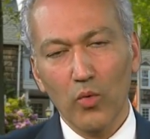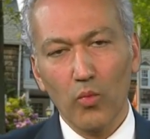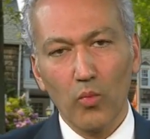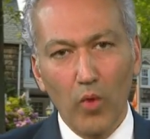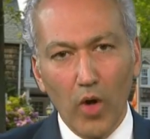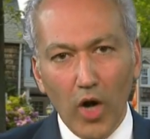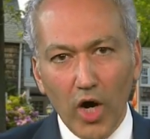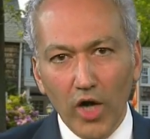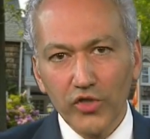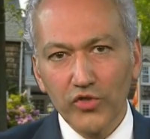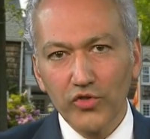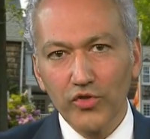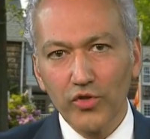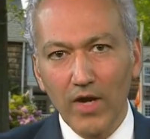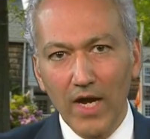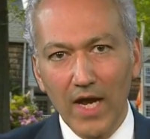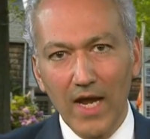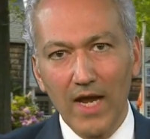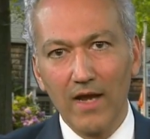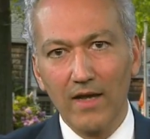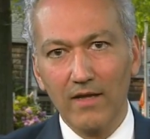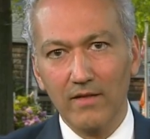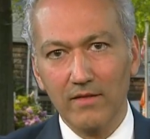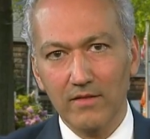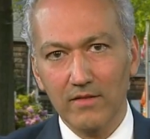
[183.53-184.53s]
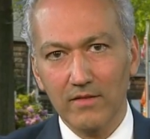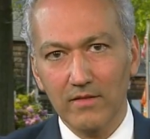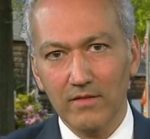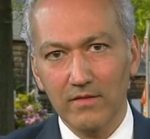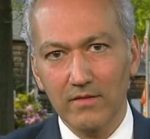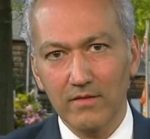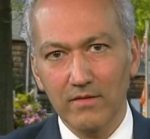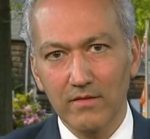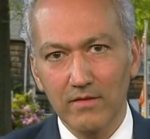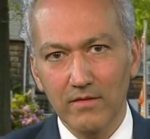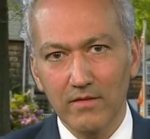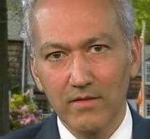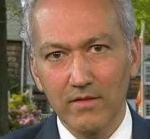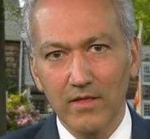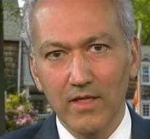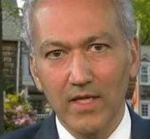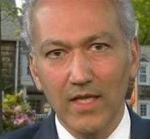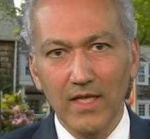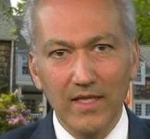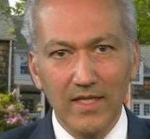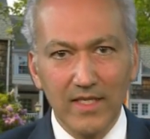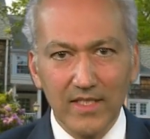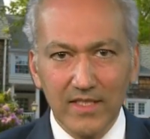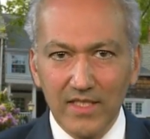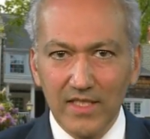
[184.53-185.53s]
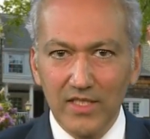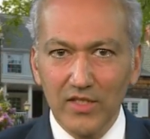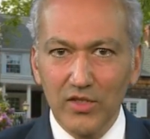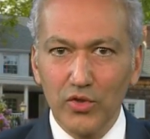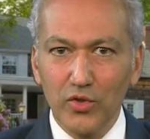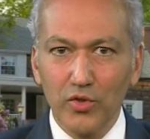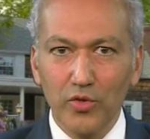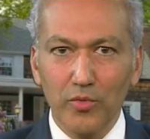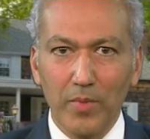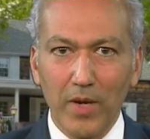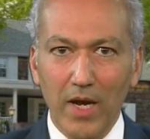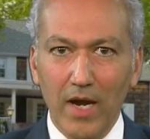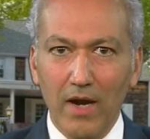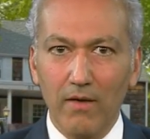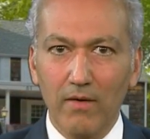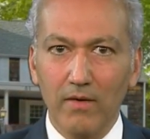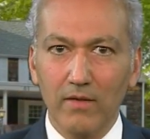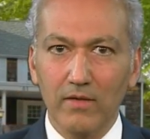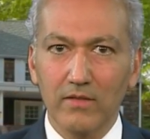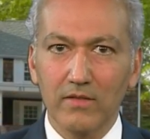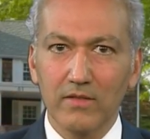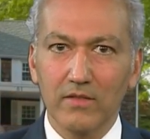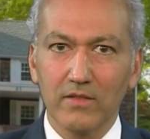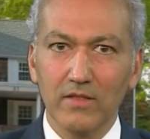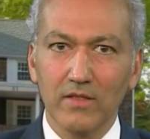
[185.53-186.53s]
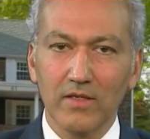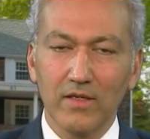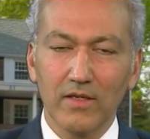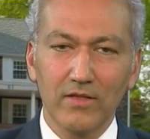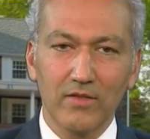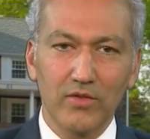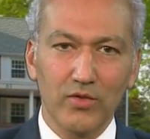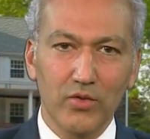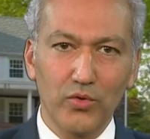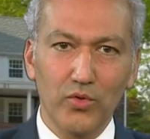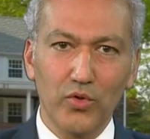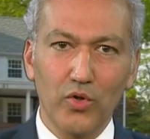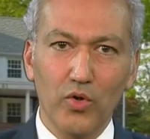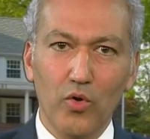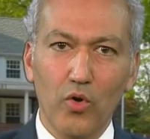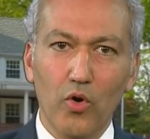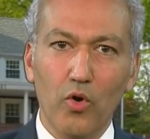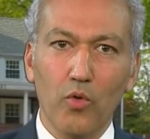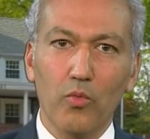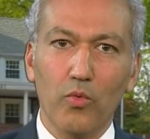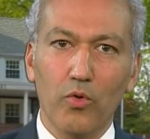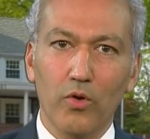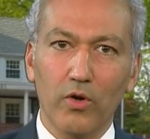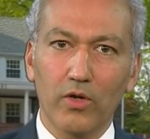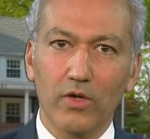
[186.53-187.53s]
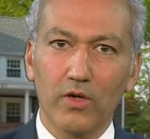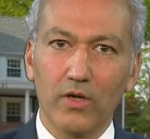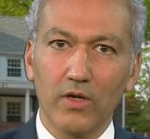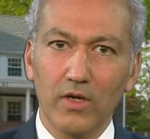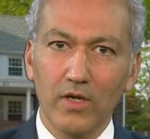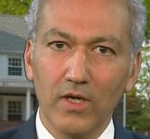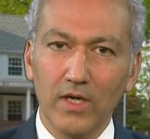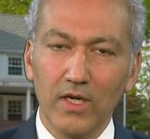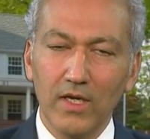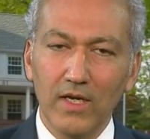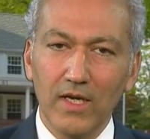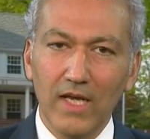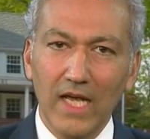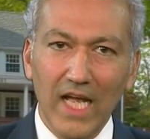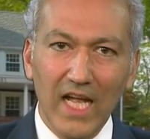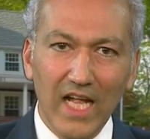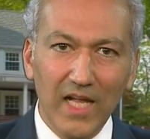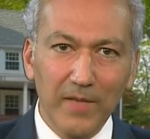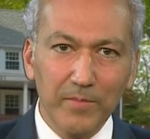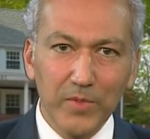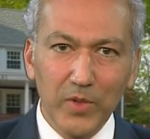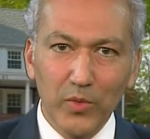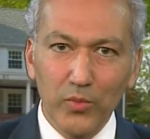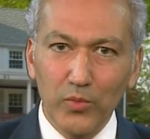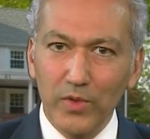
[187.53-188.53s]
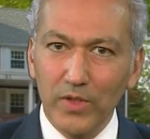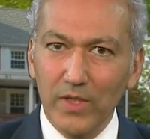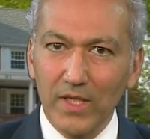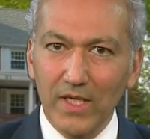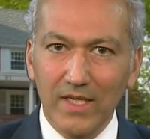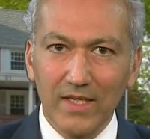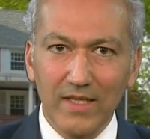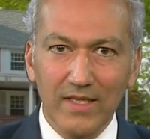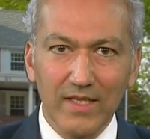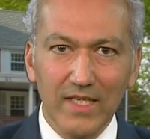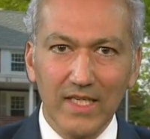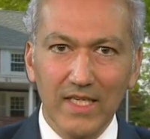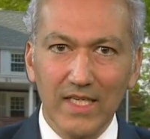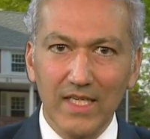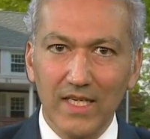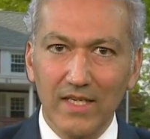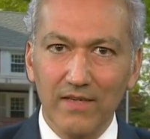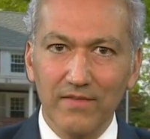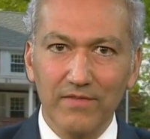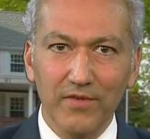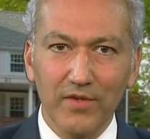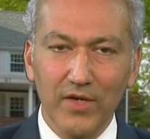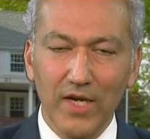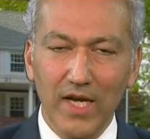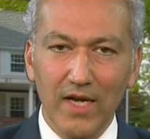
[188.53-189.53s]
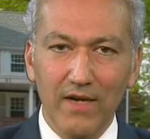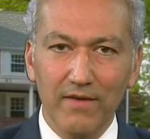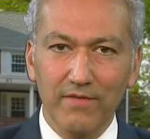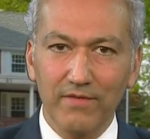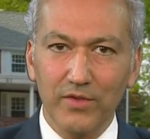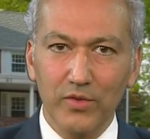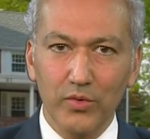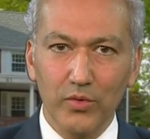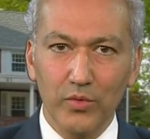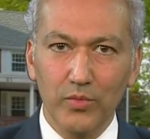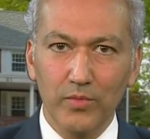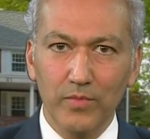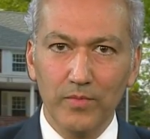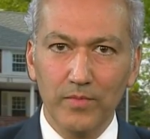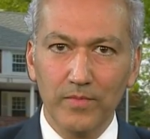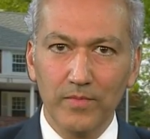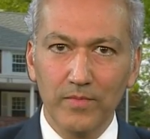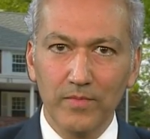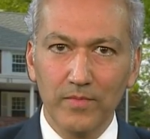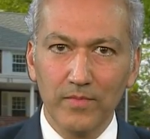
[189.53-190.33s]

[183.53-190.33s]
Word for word: Wash your hands. Listen to your parents. Do your homework. Help them with the cleaning if you have to.